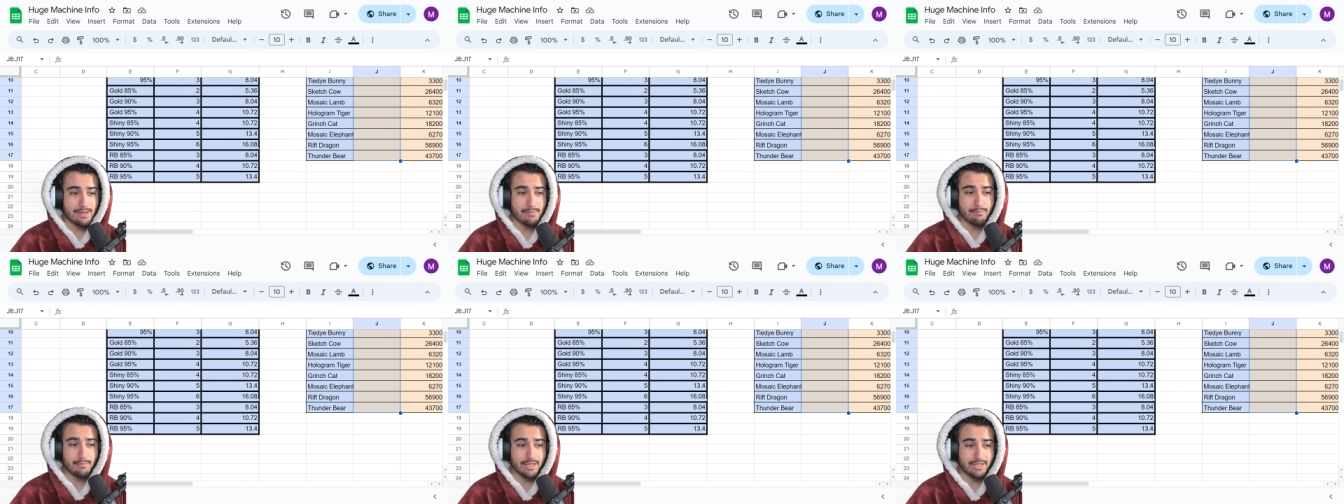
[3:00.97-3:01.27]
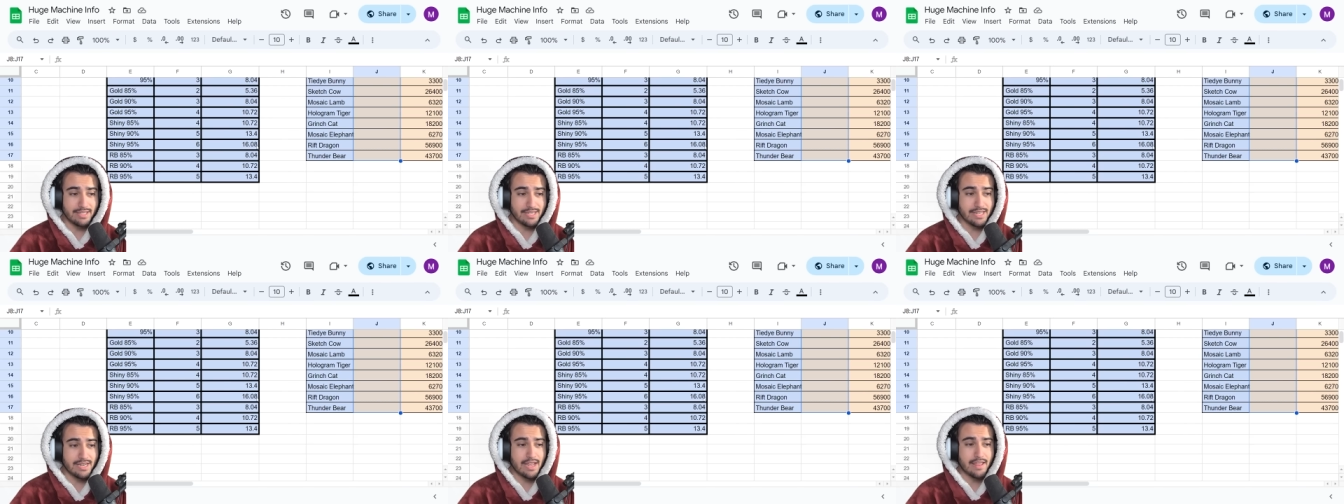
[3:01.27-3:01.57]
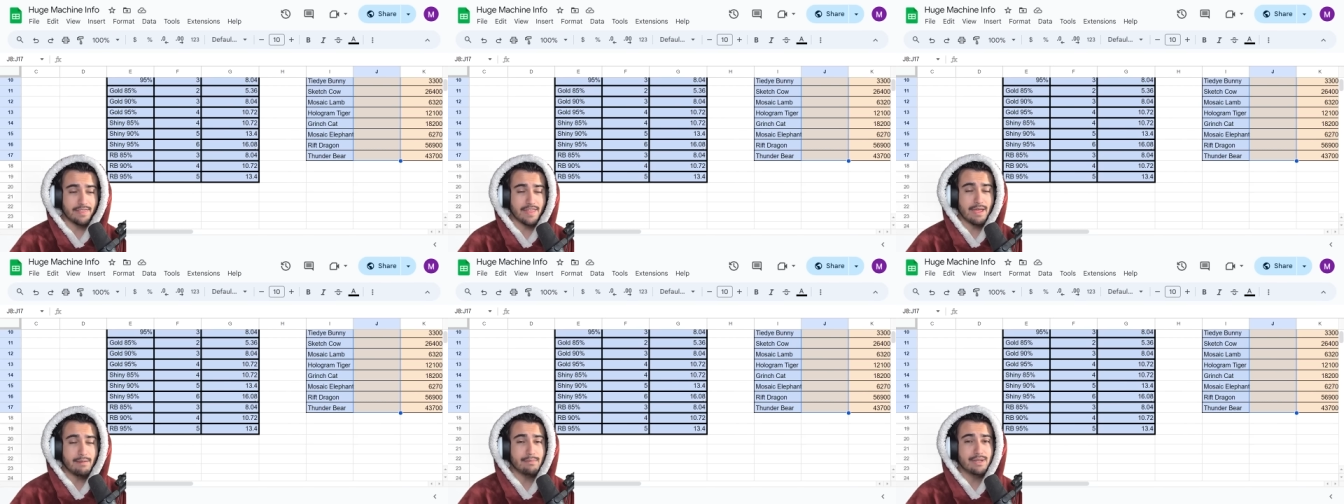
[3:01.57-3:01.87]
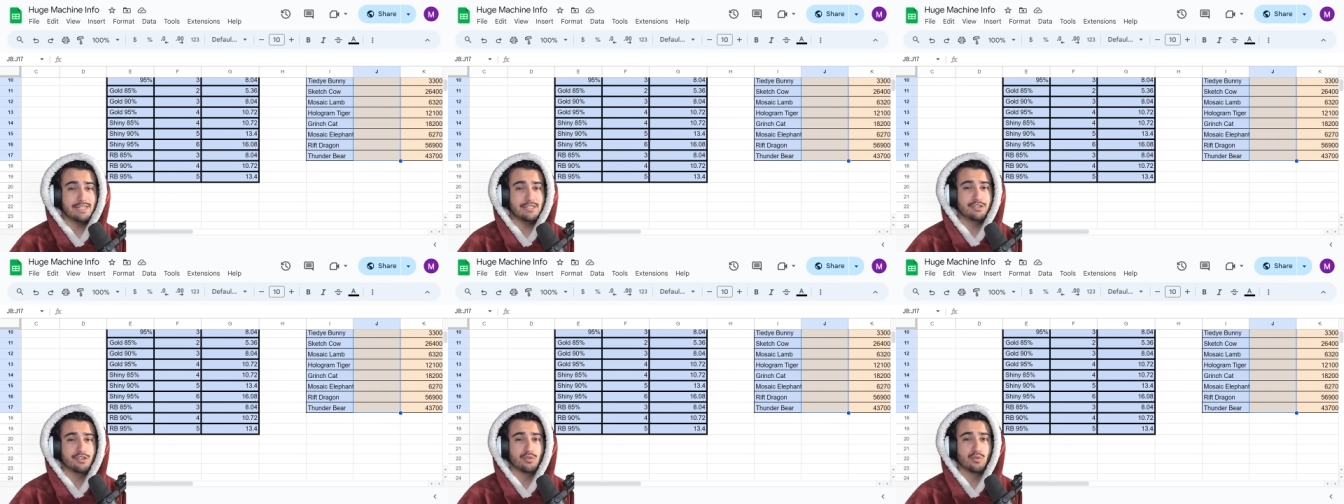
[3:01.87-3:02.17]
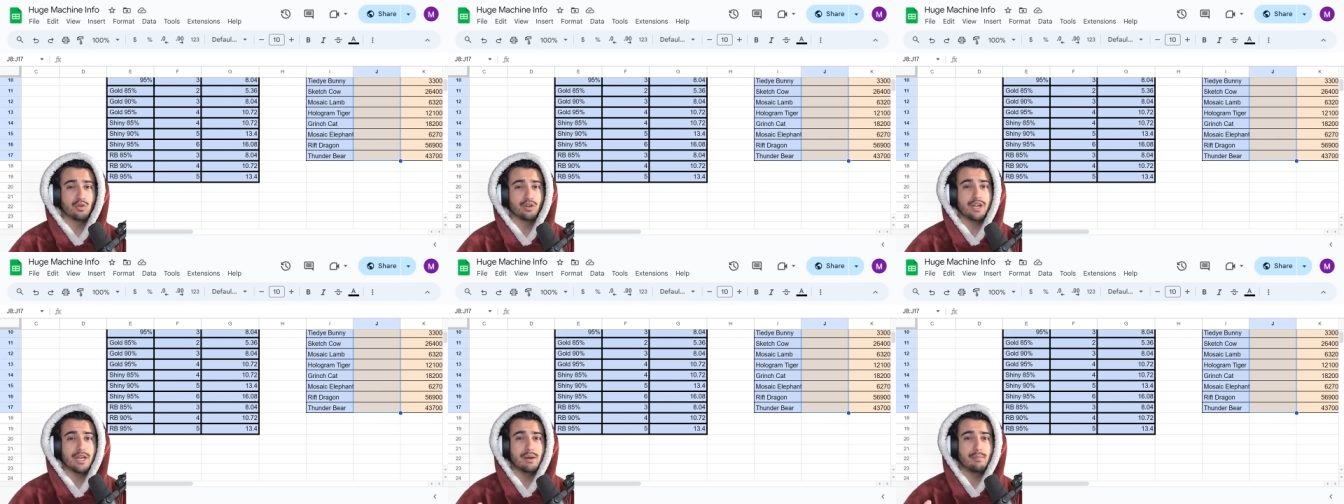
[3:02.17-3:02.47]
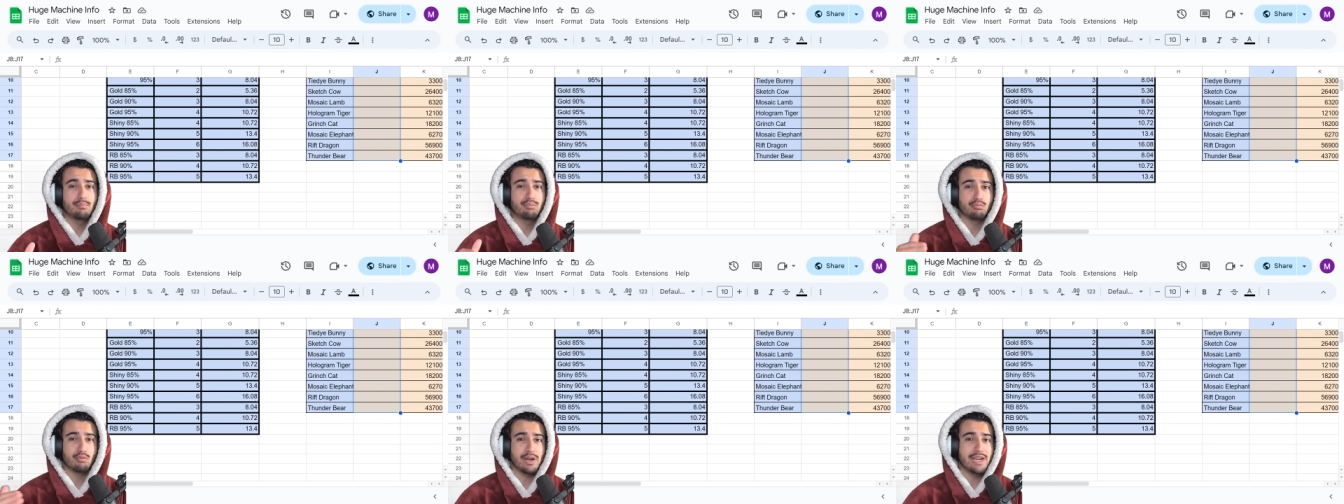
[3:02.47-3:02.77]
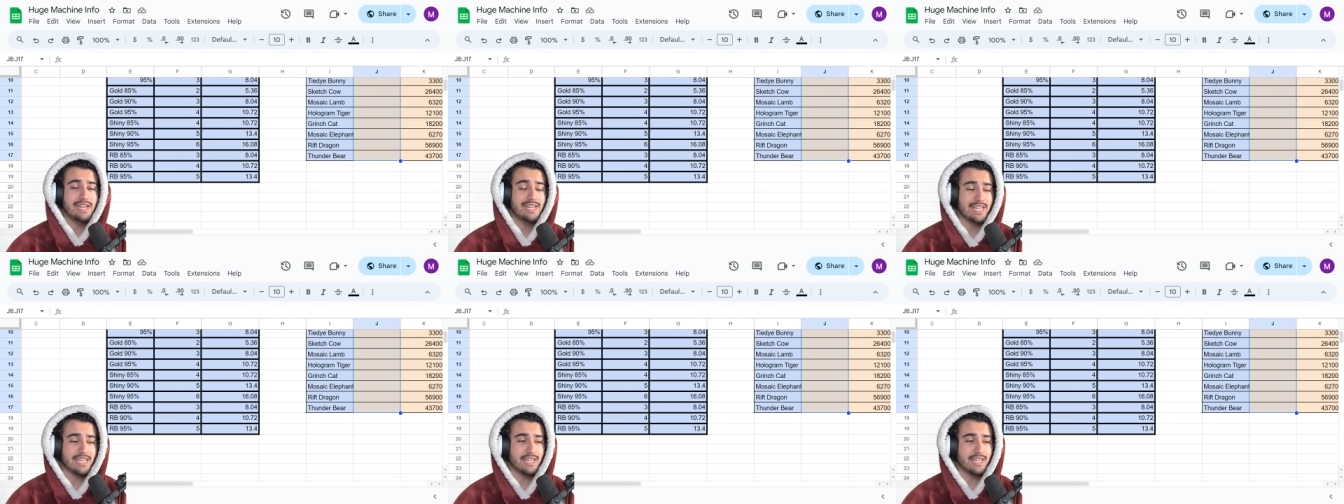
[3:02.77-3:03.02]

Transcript: million, that means you're going to break